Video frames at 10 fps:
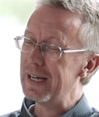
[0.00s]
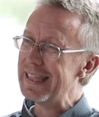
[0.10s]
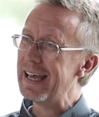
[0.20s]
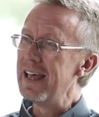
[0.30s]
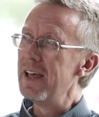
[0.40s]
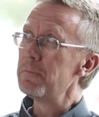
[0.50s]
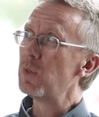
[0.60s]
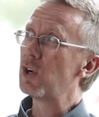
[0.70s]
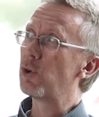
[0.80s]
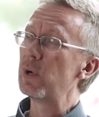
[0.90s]
And that
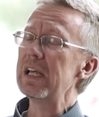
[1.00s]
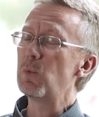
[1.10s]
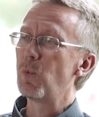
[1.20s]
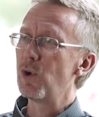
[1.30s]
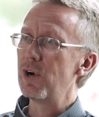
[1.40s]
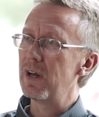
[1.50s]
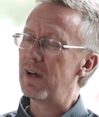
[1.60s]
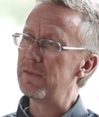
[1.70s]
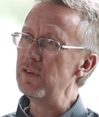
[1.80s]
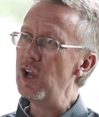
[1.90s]
the Greek word
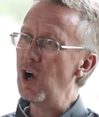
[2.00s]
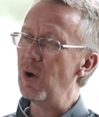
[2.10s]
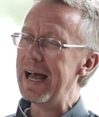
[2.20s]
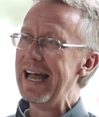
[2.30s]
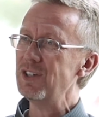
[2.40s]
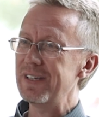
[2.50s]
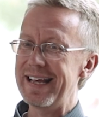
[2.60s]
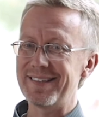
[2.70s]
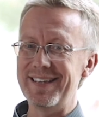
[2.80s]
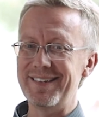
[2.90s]
of know actually
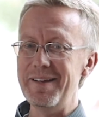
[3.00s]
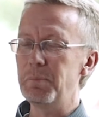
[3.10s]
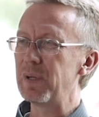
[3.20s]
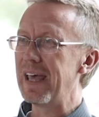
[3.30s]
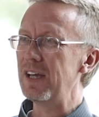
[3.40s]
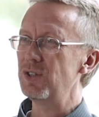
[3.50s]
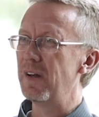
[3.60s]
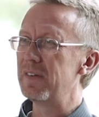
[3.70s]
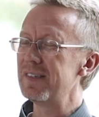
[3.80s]
has this implication of,